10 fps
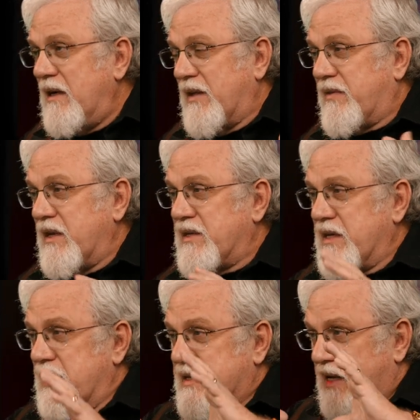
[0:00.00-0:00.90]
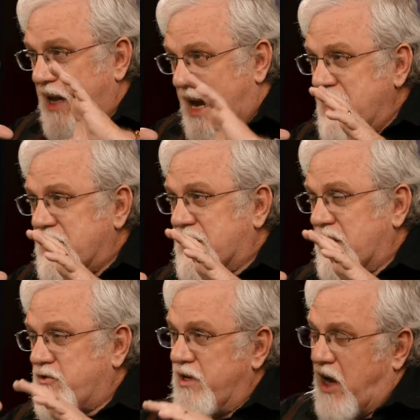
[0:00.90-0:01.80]
that this is an 8th
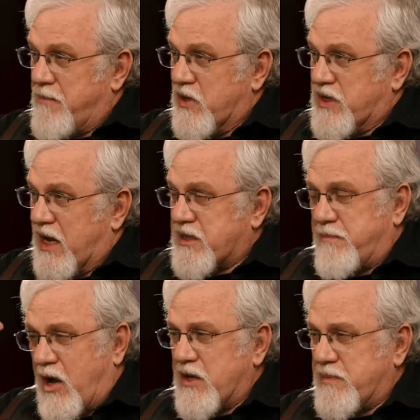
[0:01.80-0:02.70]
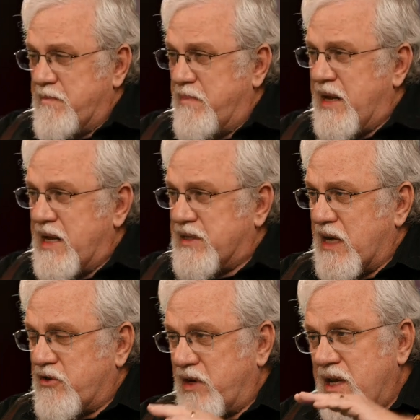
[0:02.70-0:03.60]
century upper text, possibly mid-8th
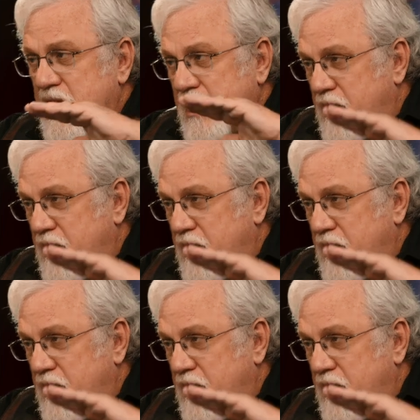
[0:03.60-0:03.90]
century,